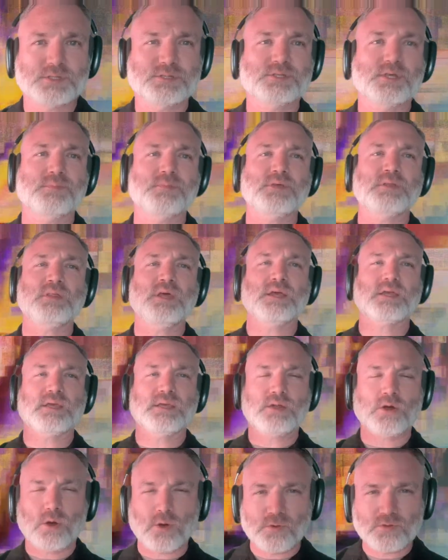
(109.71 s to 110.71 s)
something that
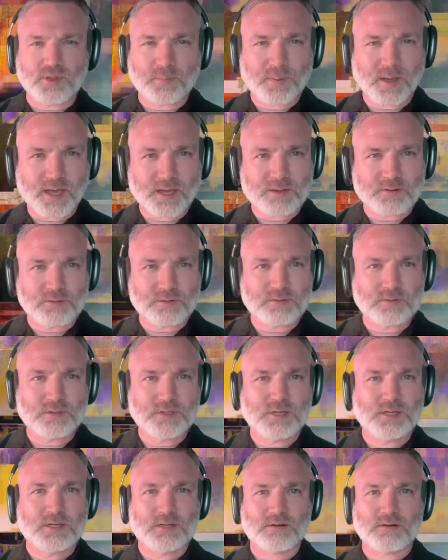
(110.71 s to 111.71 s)
can hold the panel,
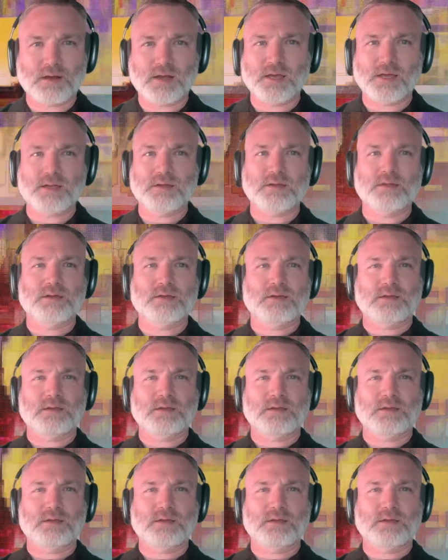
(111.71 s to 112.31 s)
right,